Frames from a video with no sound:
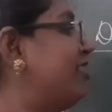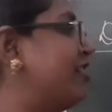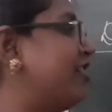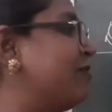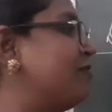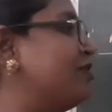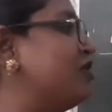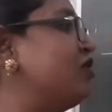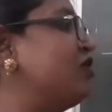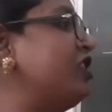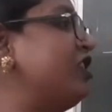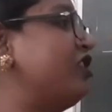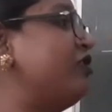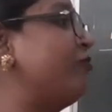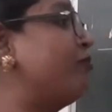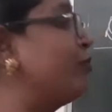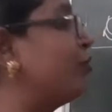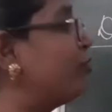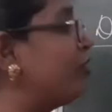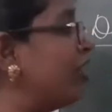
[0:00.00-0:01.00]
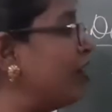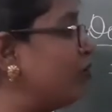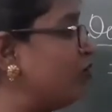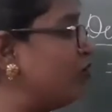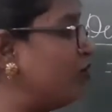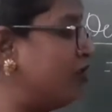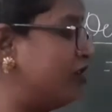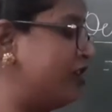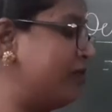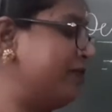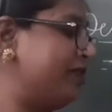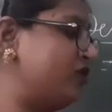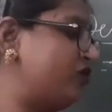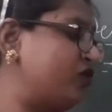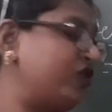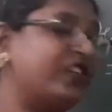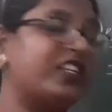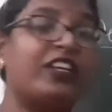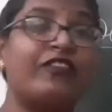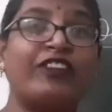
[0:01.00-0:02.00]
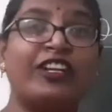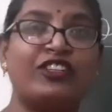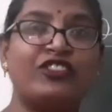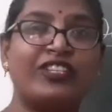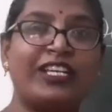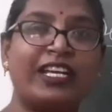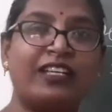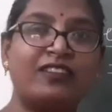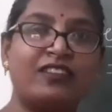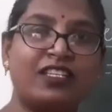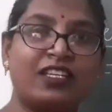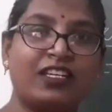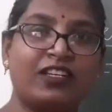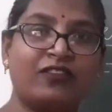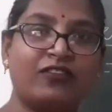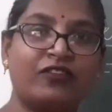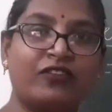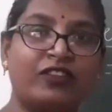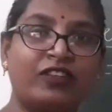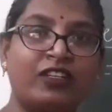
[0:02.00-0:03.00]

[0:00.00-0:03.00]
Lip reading: demonstrative pronoun or demonstrative adjective?